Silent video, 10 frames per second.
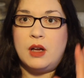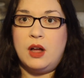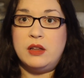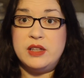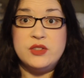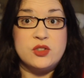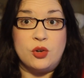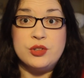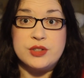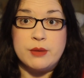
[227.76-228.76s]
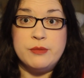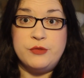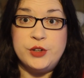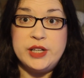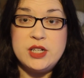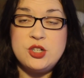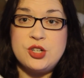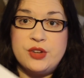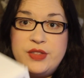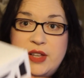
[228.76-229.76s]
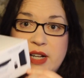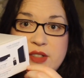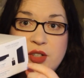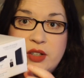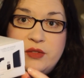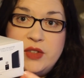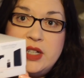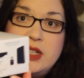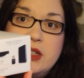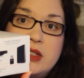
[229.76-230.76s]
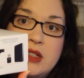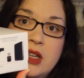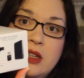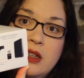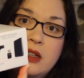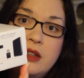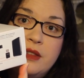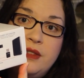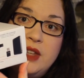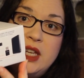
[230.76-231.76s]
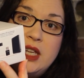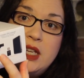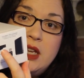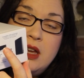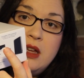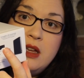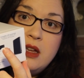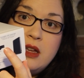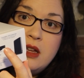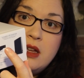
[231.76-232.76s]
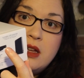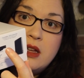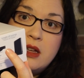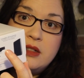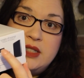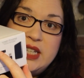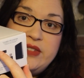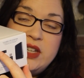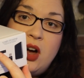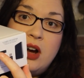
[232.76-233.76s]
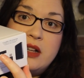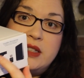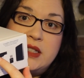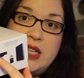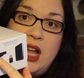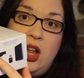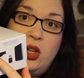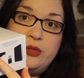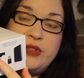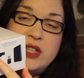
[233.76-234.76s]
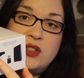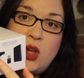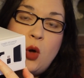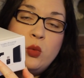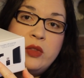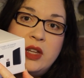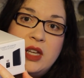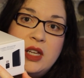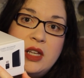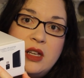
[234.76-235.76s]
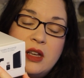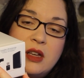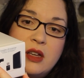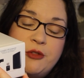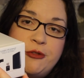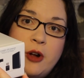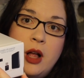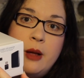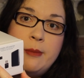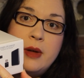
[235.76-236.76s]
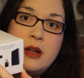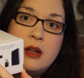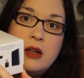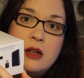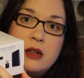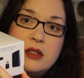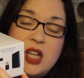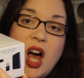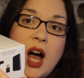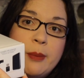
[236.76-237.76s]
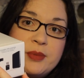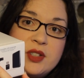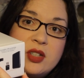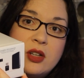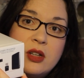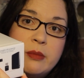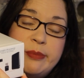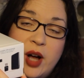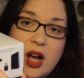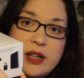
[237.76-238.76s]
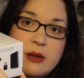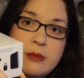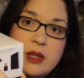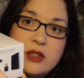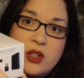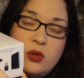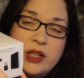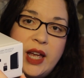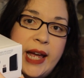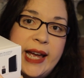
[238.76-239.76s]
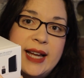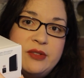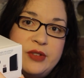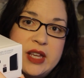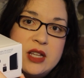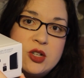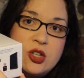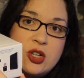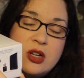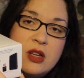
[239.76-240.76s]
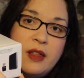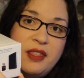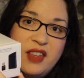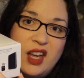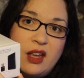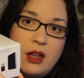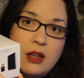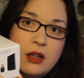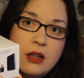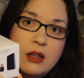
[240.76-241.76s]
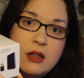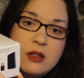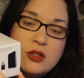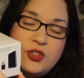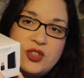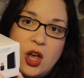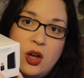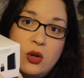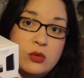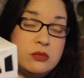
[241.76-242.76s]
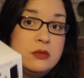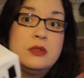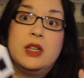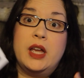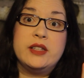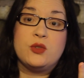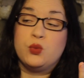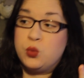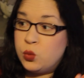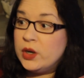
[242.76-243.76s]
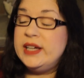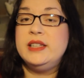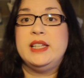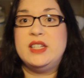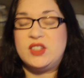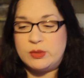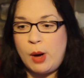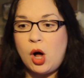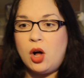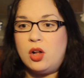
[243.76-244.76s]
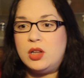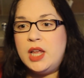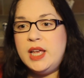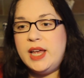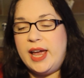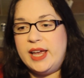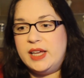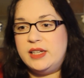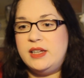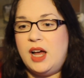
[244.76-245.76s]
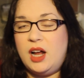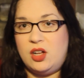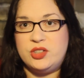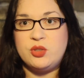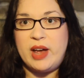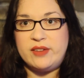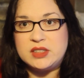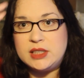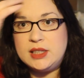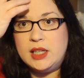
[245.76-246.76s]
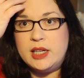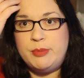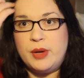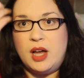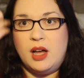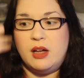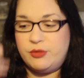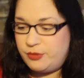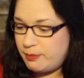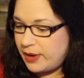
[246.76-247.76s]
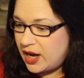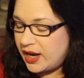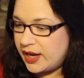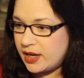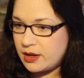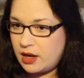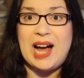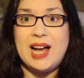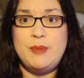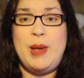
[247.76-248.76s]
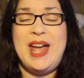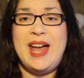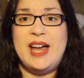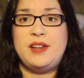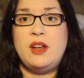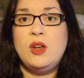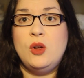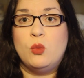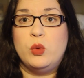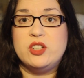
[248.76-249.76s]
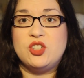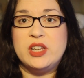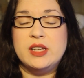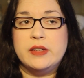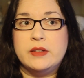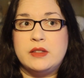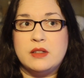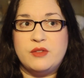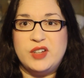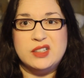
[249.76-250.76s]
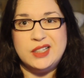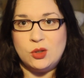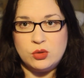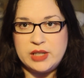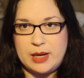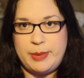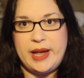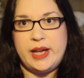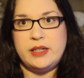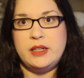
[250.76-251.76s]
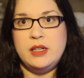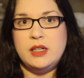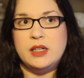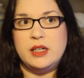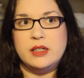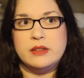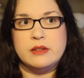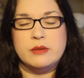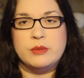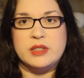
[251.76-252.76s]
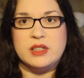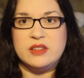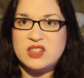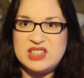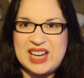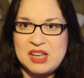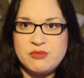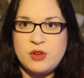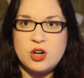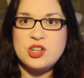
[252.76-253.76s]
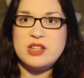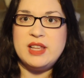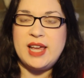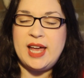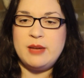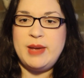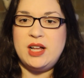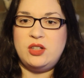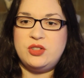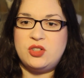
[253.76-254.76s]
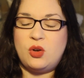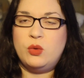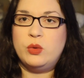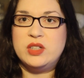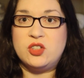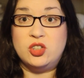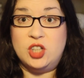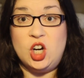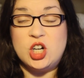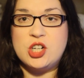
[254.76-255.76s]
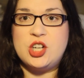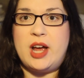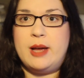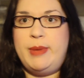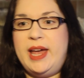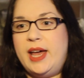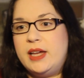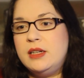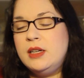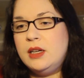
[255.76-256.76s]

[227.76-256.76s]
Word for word: I'll insert some footage that I took of this. The D V R itself is only from top to bottom is only a half inch thick. So it's really small. And I also have a clip of my iPad, which is a fairly old iPad. It was like the second version that came out, so it's a large iPad.